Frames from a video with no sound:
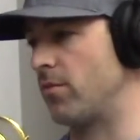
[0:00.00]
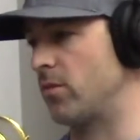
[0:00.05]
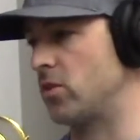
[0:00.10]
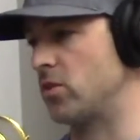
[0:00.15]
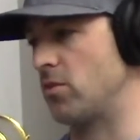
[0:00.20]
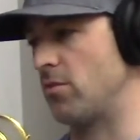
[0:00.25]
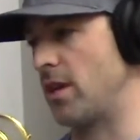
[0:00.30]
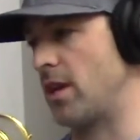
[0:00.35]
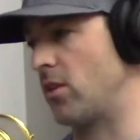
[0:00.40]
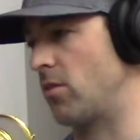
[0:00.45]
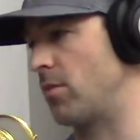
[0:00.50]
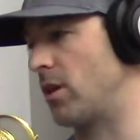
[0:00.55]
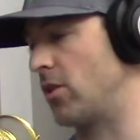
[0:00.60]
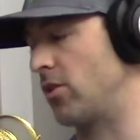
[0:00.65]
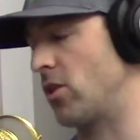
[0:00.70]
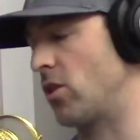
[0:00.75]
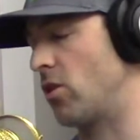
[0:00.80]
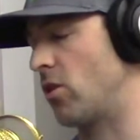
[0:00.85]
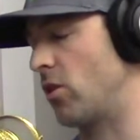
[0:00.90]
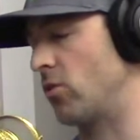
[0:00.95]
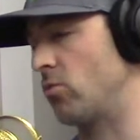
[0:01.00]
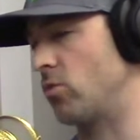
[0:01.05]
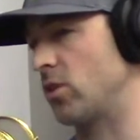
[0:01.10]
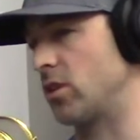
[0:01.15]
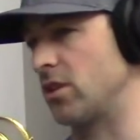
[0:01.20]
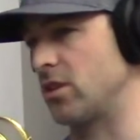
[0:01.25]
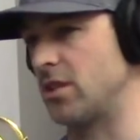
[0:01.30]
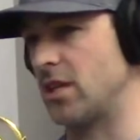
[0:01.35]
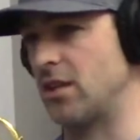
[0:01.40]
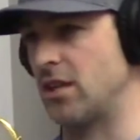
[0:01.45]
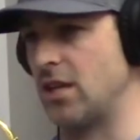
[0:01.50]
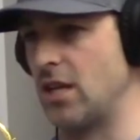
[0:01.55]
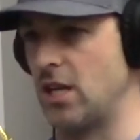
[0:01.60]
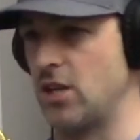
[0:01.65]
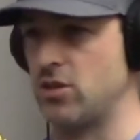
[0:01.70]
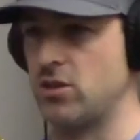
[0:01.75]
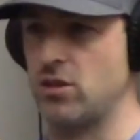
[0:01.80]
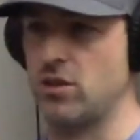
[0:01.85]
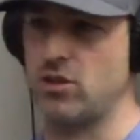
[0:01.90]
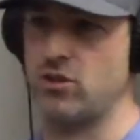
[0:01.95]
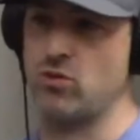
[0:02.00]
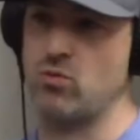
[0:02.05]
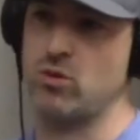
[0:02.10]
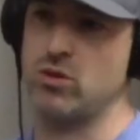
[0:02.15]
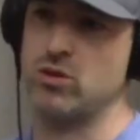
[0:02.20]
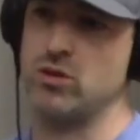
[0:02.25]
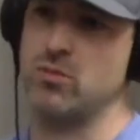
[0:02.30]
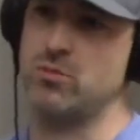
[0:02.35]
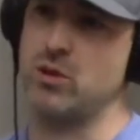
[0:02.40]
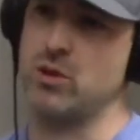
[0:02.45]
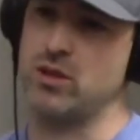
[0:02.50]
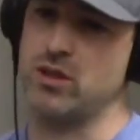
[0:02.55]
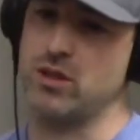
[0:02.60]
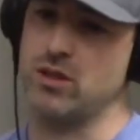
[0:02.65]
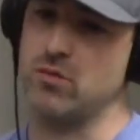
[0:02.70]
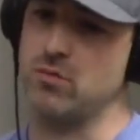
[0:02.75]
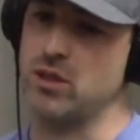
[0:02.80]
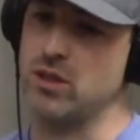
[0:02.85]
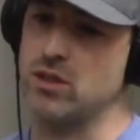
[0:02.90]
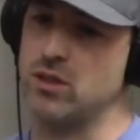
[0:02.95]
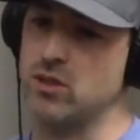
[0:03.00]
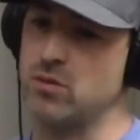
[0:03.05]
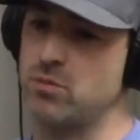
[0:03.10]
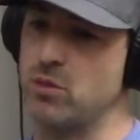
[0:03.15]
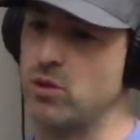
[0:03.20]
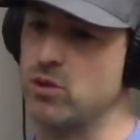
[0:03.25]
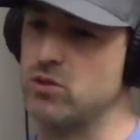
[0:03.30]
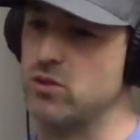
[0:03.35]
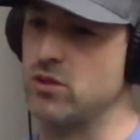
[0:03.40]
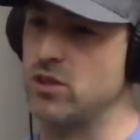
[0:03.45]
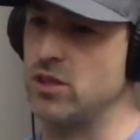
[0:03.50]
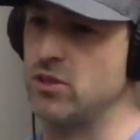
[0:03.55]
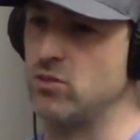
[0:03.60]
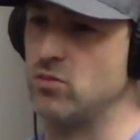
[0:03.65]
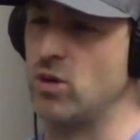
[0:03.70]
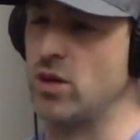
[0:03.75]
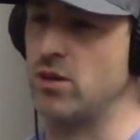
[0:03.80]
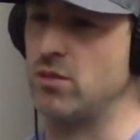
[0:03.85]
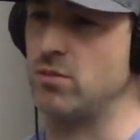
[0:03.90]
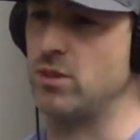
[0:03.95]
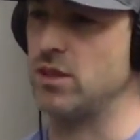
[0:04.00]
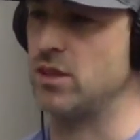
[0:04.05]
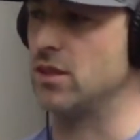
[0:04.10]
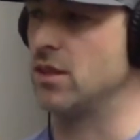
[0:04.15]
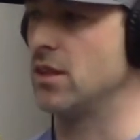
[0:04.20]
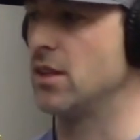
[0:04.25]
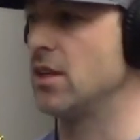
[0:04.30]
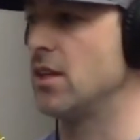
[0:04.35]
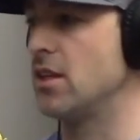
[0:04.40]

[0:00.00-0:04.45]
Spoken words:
It's a matter about the hard work and dedication that you're willing to put in to be a good person that you want to be.